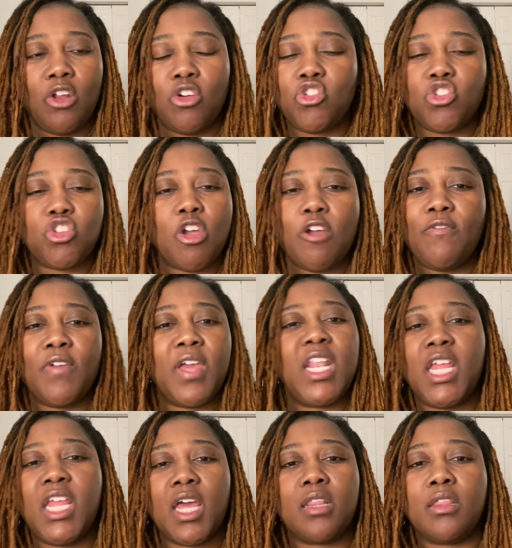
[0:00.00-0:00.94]
or serve
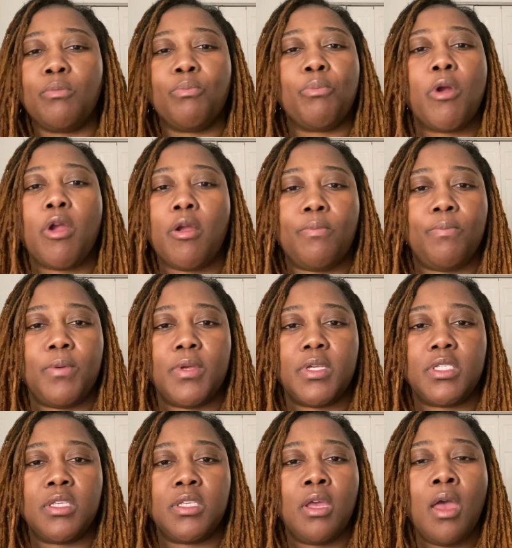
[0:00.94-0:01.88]
any other
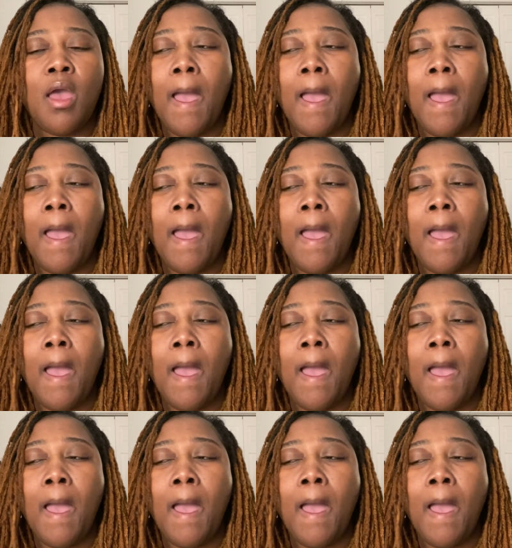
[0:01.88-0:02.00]
purpose